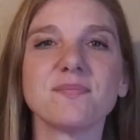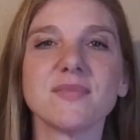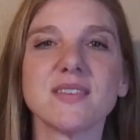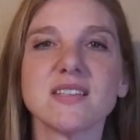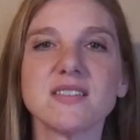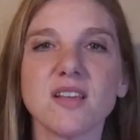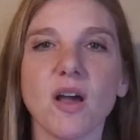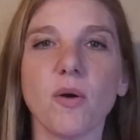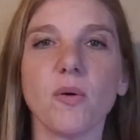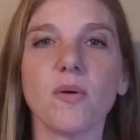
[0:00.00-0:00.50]

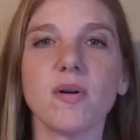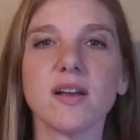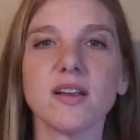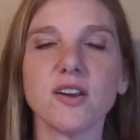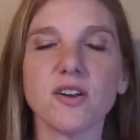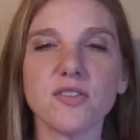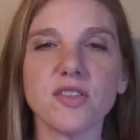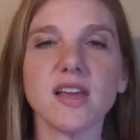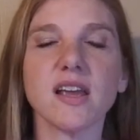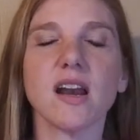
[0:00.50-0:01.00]
So,
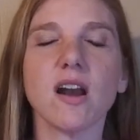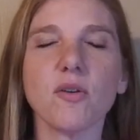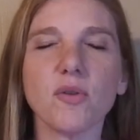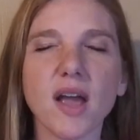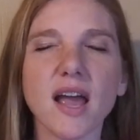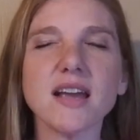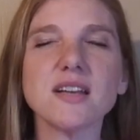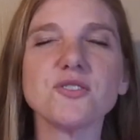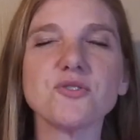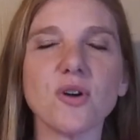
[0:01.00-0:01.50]
you're thinking,
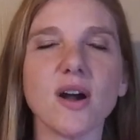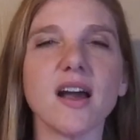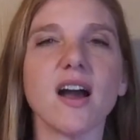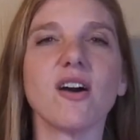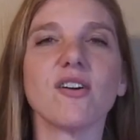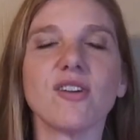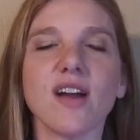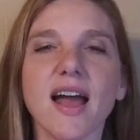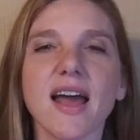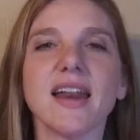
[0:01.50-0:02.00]
okay, Joy,
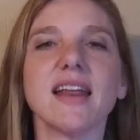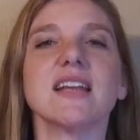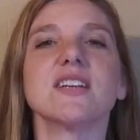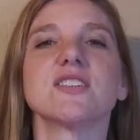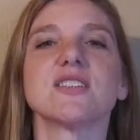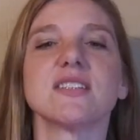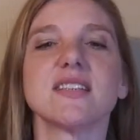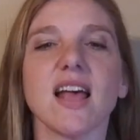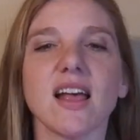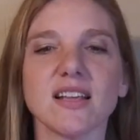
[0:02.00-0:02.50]
already,
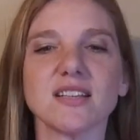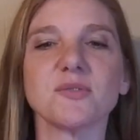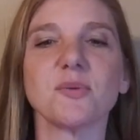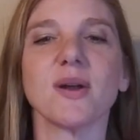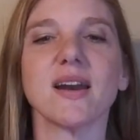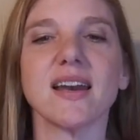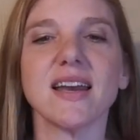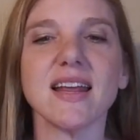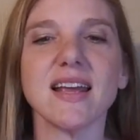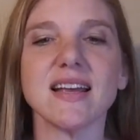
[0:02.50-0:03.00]
just tell us
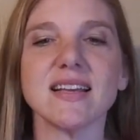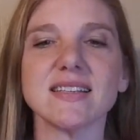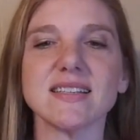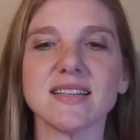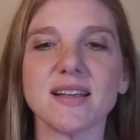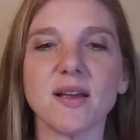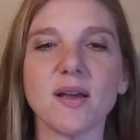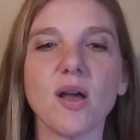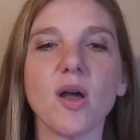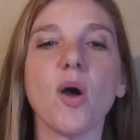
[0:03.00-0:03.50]
what it is.
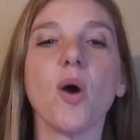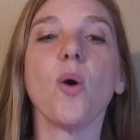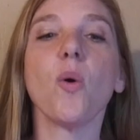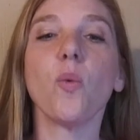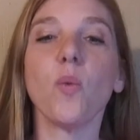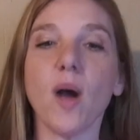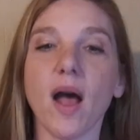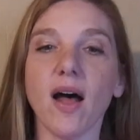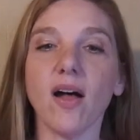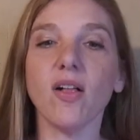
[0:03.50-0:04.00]

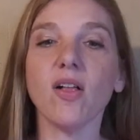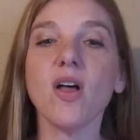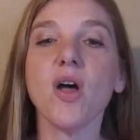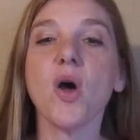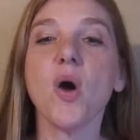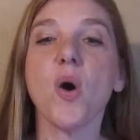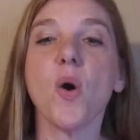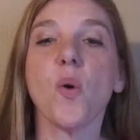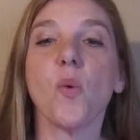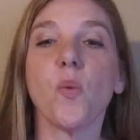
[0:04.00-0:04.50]

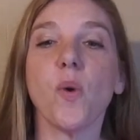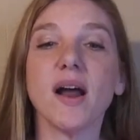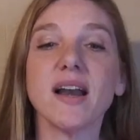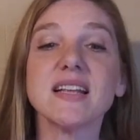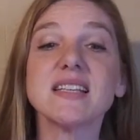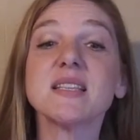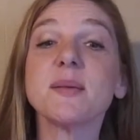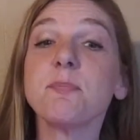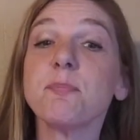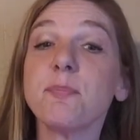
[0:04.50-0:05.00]
Well, what
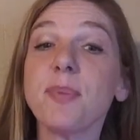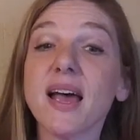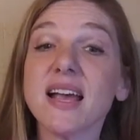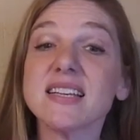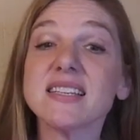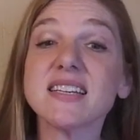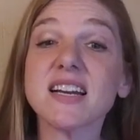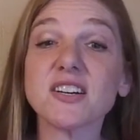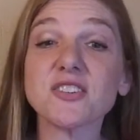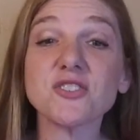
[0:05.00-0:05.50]
is the
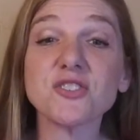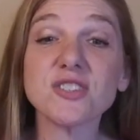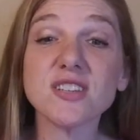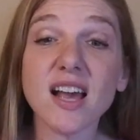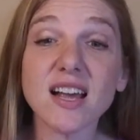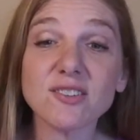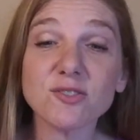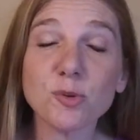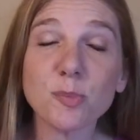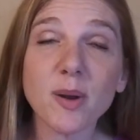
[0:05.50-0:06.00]
best
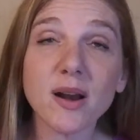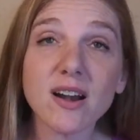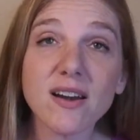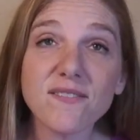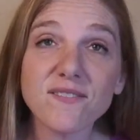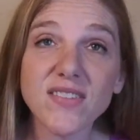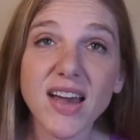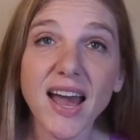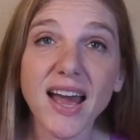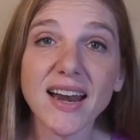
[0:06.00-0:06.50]
exercise for
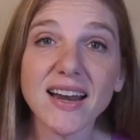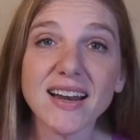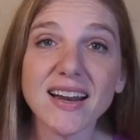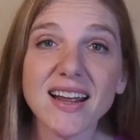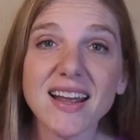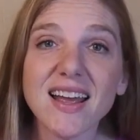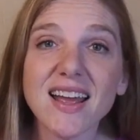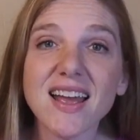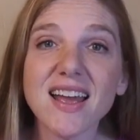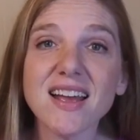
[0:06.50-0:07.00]
burning fat?
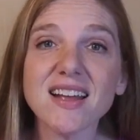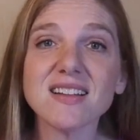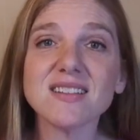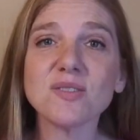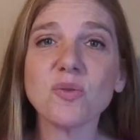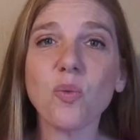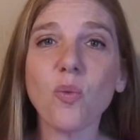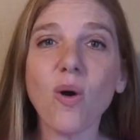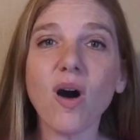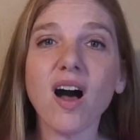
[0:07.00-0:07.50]

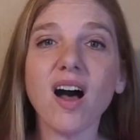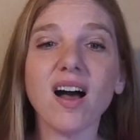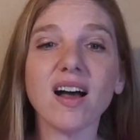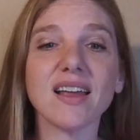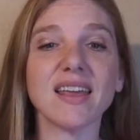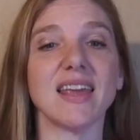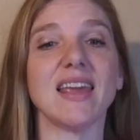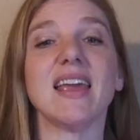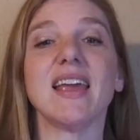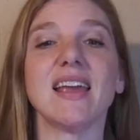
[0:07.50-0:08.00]
It's
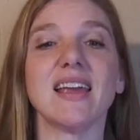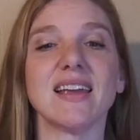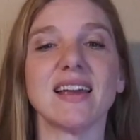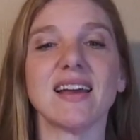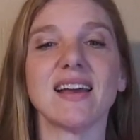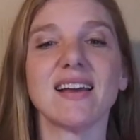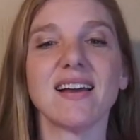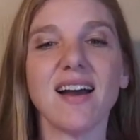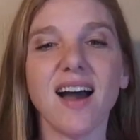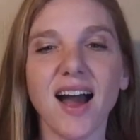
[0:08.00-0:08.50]

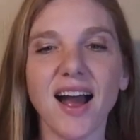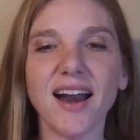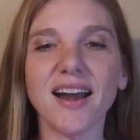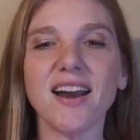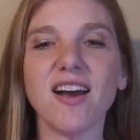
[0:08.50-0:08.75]
walking. I